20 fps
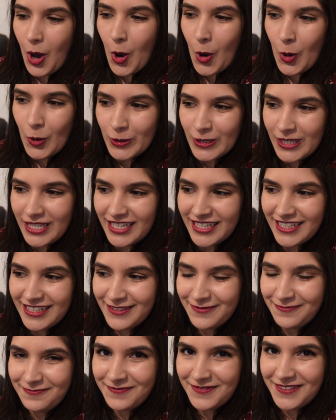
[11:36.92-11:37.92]

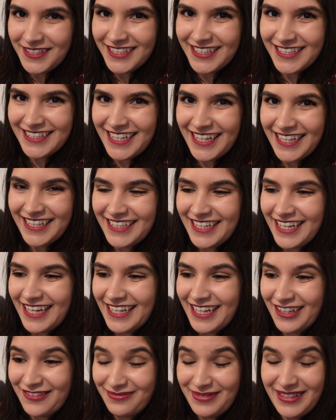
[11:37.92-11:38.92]
online the other day,
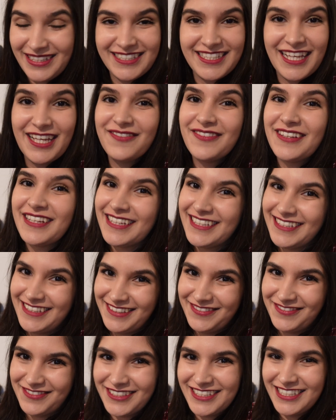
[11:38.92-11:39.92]
and I've been saving it
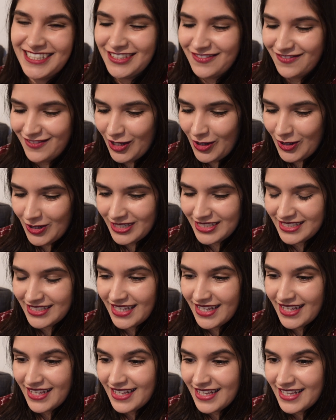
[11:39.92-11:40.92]
for these vlogs.
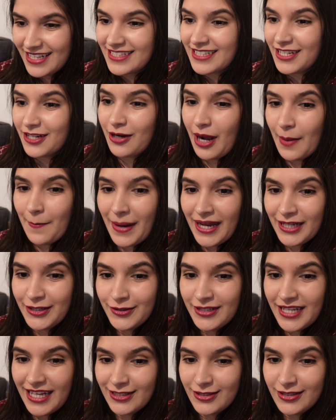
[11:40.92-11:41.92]
So I might do
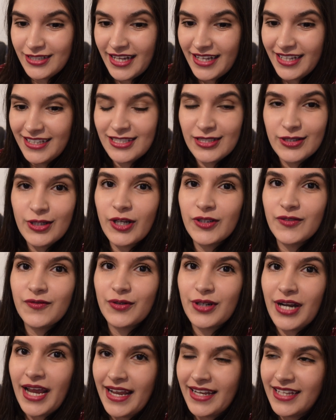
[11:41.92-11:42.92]
that today. It's not
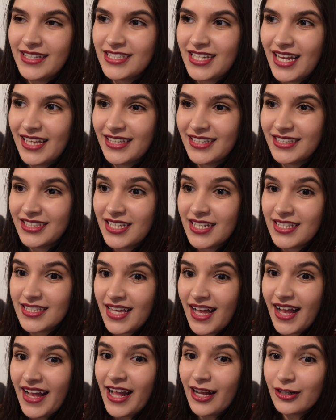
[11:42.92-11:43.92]
for any challenges.
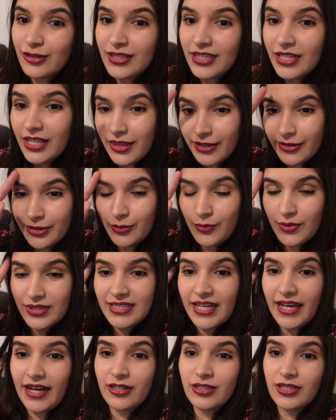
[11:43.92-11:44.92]
I actually thought it was.
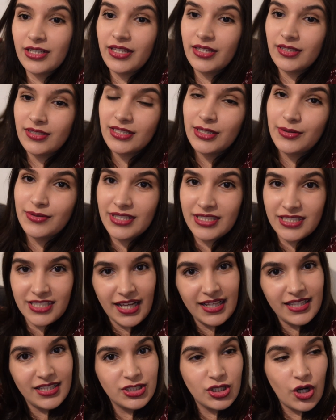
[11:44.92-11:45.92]
I actually thought there was a
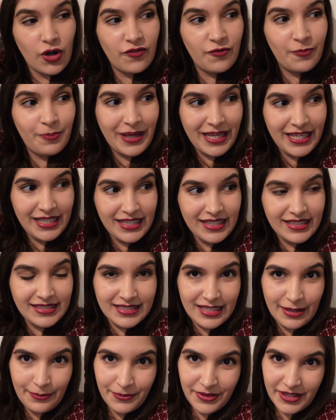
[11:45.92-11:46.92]
challenge of baking
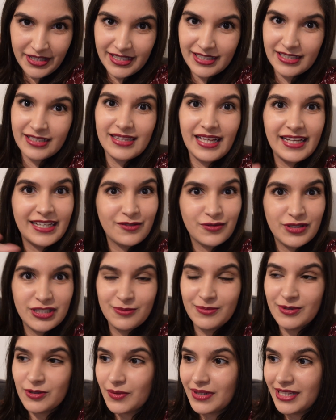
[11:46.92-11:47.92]
something like
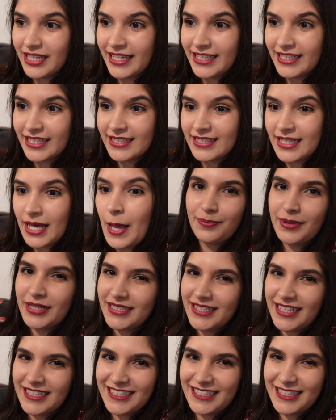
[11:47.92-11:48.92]
Christmas related.
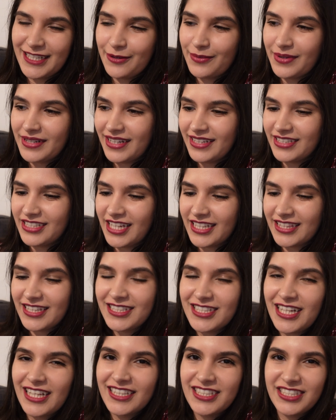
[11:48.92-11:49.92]
But yesterday when I checked the
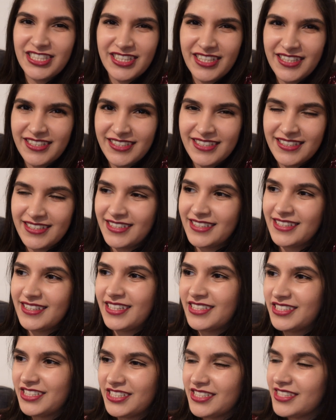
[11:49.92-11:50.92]
challenge, there isn't.
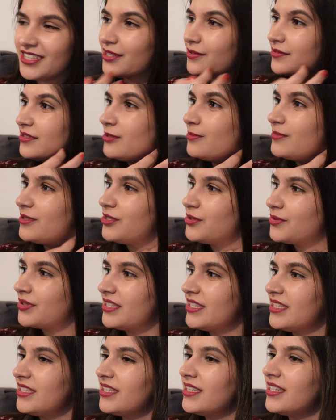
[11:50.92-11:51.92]
There's just a Christmas
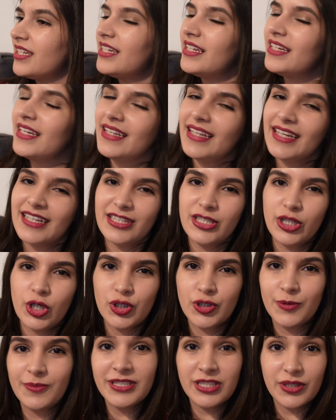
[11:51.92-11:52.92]
ring, like the
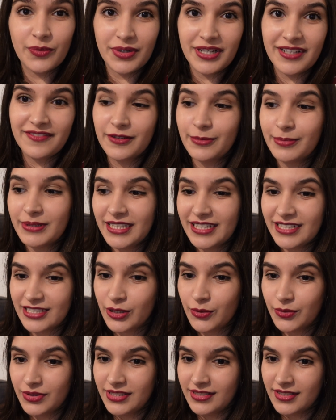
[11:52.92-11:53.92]
ornament or whatever, but there's
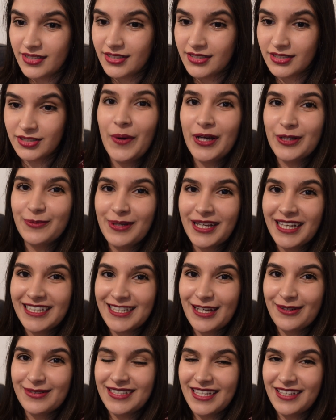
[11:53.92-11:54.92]
no dessert. But because
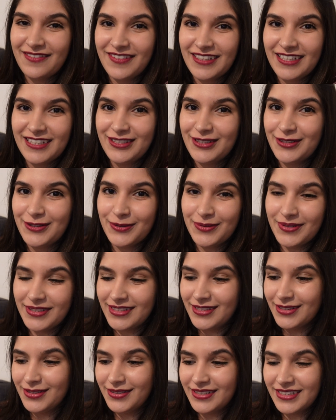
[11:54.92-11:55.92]
I was saving to do it
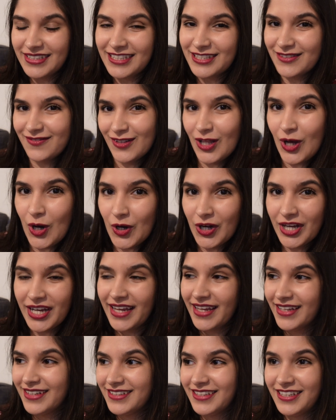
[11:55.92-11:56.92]
during this vlog,
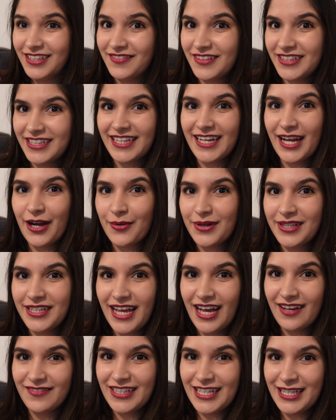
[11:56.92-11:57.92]
and given that I already
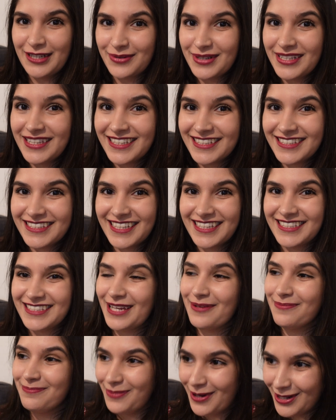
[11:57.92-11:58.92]
have the ingredients because
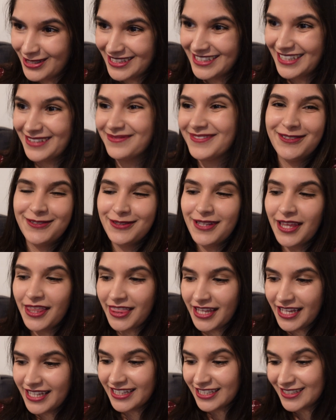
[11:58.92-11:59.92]
I bought them to do the
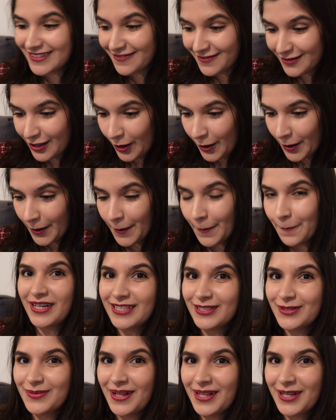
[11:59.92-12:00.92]
thing this vlog, might
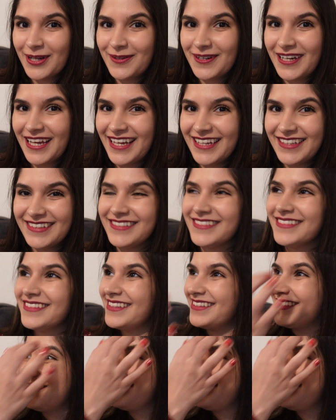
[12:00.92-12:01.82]
as well go ahead and